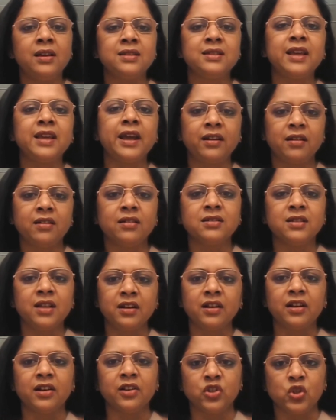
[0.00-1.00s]
sectors
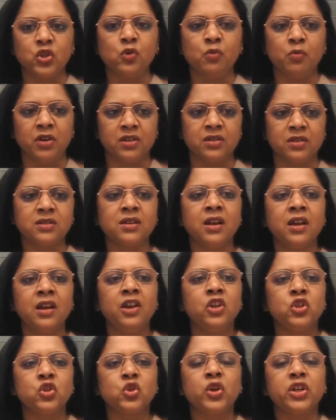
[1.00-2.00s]
and consumers.
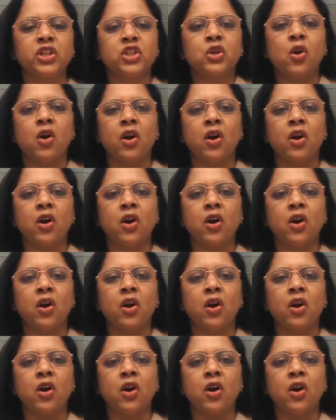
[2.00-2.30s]
So it's